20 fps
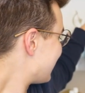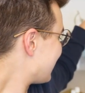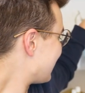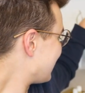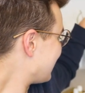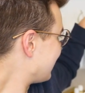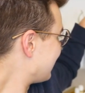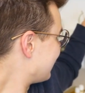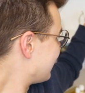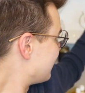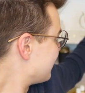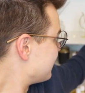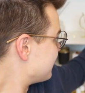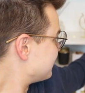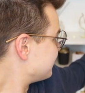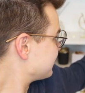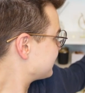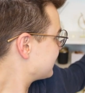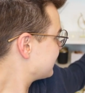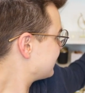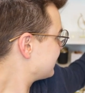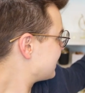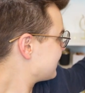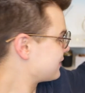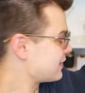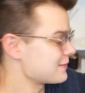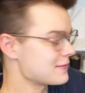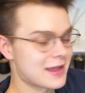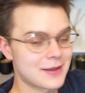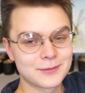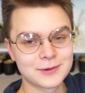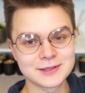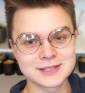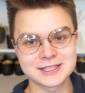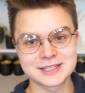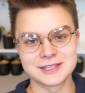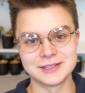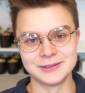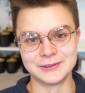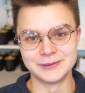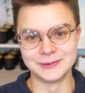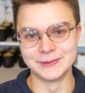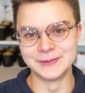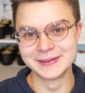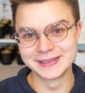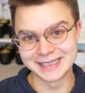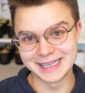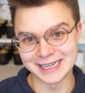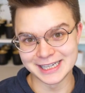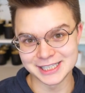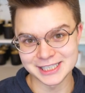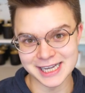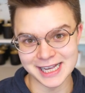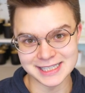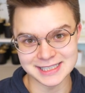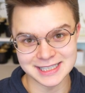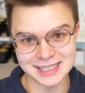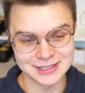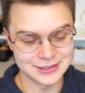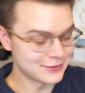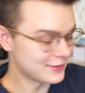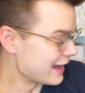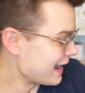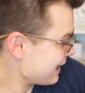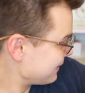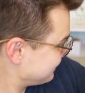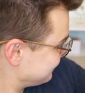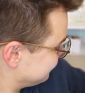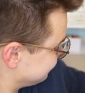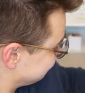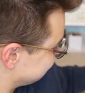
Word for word: um, if I'm able to get a chance to do that.